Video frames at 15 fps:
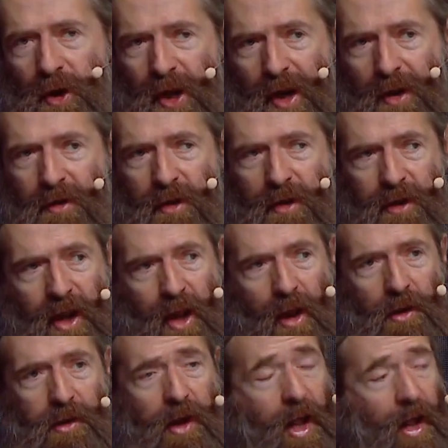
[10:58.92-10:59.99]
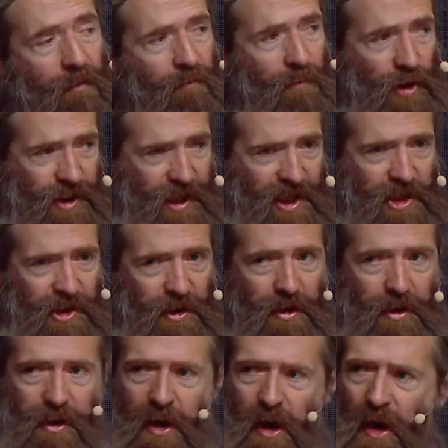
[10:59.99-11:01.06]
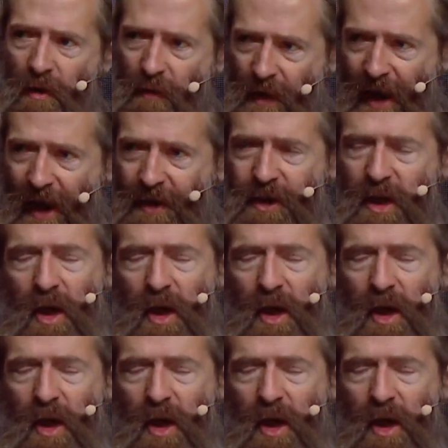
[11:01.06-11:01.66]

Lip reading: cancer cells have mutations that